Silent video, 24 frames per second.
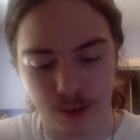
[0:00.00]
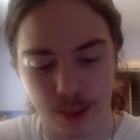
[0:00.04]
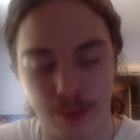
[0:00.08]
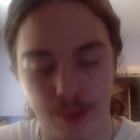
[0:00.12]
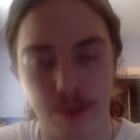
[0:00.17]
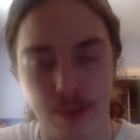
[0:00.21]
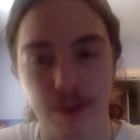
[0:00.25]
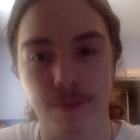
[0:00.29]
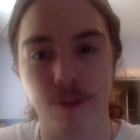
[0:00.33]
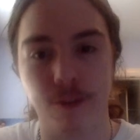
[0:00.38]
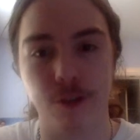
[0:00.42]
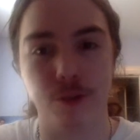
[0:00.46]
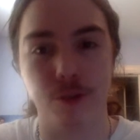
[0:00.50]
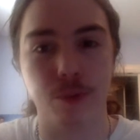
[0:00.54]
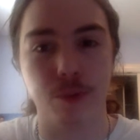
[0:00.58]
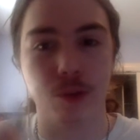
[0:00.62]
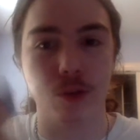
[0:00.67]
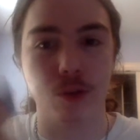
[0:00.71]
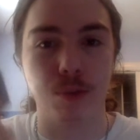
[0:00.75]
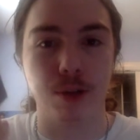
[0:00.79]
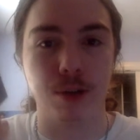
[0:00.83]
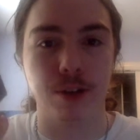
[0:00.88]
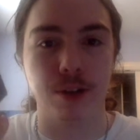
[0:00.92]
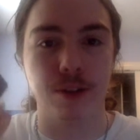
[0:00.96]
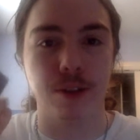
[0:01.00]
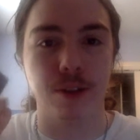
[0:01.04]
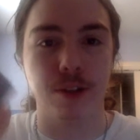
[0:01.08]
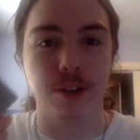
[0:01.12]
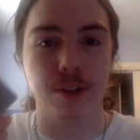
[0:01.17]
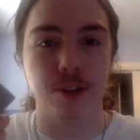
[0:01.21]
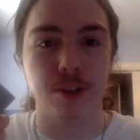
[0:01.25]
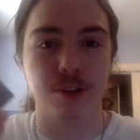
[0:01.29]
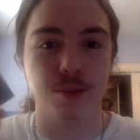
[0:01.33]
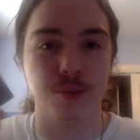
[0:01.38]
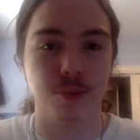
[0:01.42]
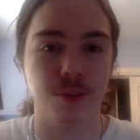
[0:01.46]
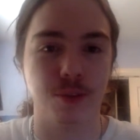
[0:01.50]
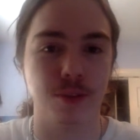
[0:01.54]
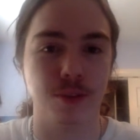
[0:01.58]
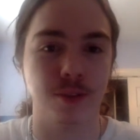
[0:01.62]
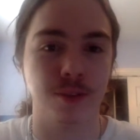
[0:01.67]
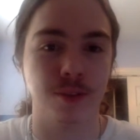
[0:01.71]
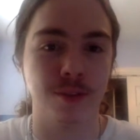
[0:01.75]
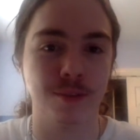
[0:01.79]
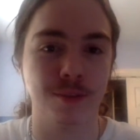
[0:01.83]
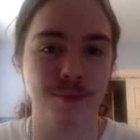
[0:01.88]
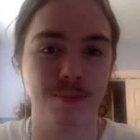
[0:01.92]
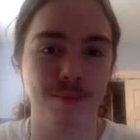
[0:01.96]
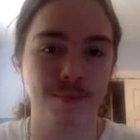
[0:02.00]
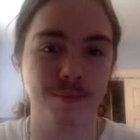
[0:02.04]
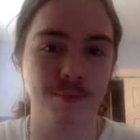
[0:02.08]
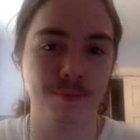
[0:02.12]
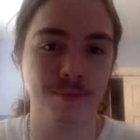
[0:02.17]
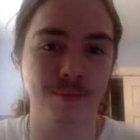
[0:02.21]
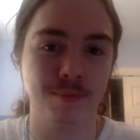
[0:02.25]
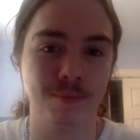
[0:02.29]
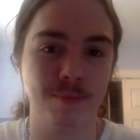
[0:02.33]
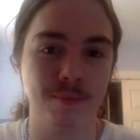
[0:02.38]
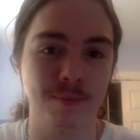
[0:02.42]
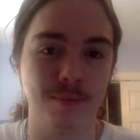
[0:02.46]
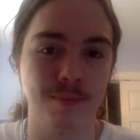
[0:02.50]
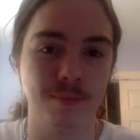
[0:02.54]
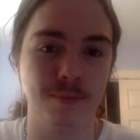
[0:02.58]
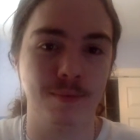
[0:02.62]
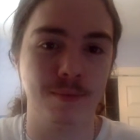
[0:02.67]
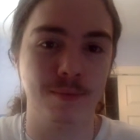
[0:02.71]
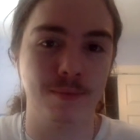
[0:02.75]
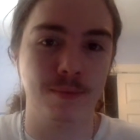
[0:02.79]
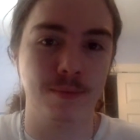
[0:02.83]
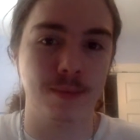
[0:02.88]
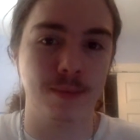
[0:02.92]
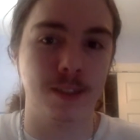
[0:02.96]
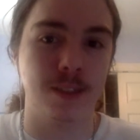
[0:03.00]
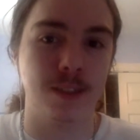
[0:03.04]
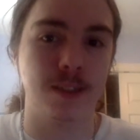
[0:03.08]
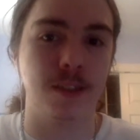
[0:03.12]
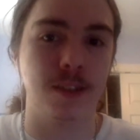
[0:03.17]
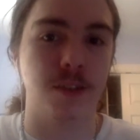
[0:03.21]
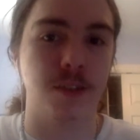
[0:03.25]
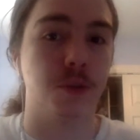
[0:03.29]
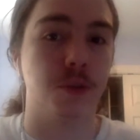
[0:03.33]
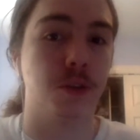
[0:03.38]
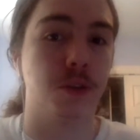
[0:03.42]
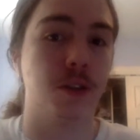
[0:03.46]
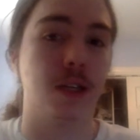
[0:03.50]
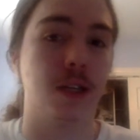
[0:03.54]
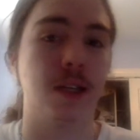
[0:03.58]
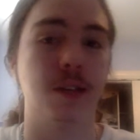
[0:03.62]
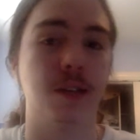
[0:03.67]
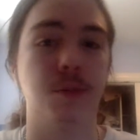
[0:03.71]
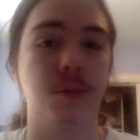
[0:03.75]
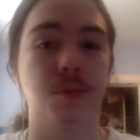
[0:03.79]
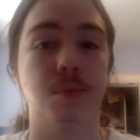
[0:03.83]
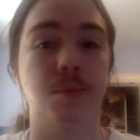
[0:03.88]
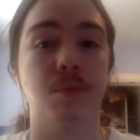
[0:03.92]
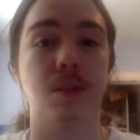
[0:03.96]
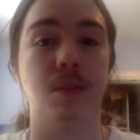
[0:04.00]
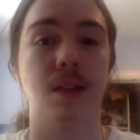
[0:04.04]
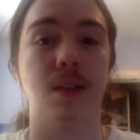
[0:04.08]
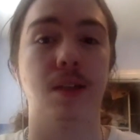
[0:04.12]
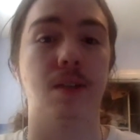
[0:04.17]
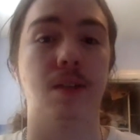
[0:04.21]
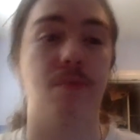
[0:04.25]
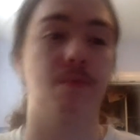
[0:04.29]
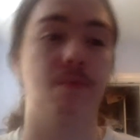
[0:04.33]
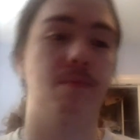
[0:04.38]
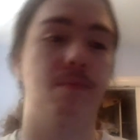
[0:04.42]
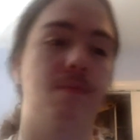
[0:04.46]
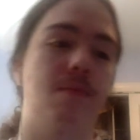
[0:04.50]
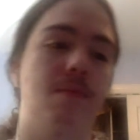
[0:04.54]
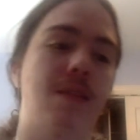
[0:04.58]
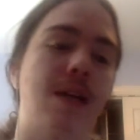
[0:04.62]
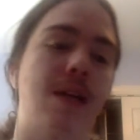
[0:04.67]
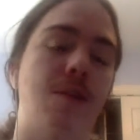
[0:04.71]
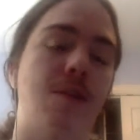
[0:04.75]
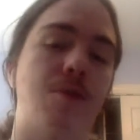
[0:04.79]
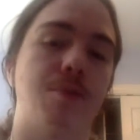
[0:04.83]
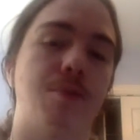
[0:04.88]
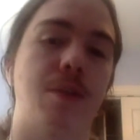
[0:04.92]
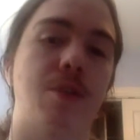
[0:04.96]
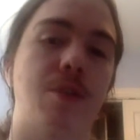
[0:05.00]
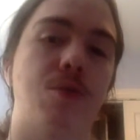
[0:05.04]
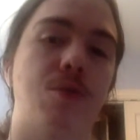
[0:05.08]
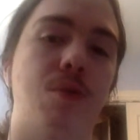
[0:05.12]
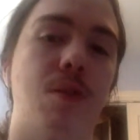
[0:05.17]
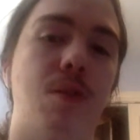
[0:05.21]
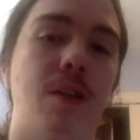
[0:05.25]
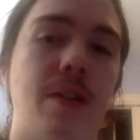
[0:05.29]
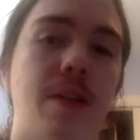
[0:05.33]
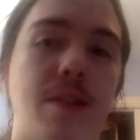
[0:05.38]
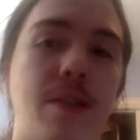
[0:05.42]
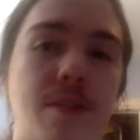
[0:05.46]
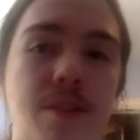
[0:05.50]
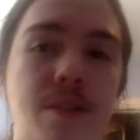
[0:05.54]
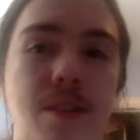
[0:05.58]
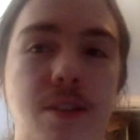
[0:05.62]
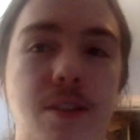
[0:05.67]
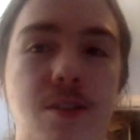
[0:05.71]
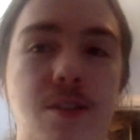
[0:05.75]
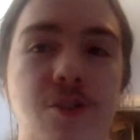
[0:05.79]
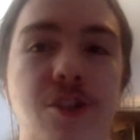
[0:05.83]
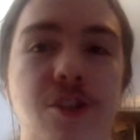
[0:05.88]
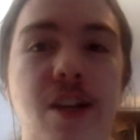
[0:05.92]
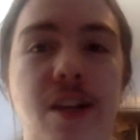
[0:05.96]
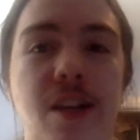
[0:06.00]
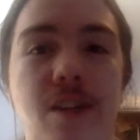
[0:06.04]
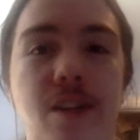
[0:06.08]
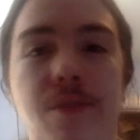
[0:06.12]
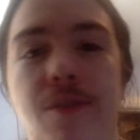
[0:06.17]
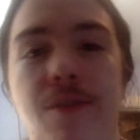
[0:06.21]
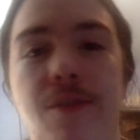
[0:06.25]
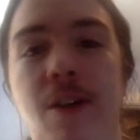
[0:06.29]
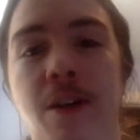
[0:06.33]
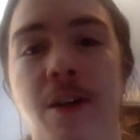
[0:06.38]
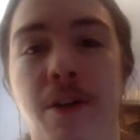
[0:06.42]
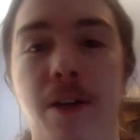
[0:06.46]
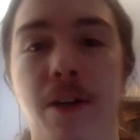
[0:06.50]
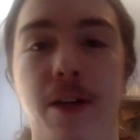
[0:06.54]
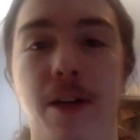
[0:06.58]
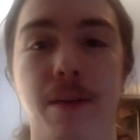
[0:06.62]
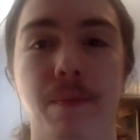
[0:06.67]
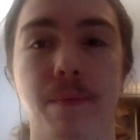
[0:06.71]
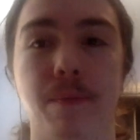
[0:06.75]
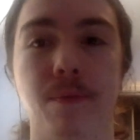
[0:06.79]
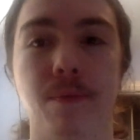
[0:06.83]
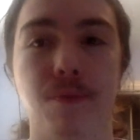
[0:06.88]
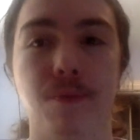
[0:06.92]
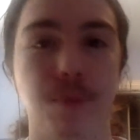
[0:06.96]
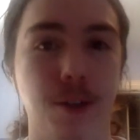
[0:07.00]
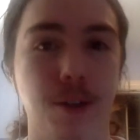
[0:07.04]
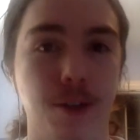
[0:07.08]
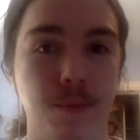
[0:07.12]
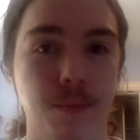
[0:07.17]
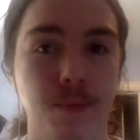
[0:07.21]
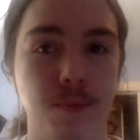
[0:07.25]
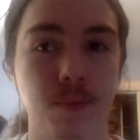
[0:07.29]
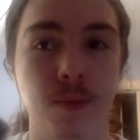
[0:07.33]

my first Pokemon in this was Cyndaquil. And that was my sort of legacy as Jack the Fire Guy from there.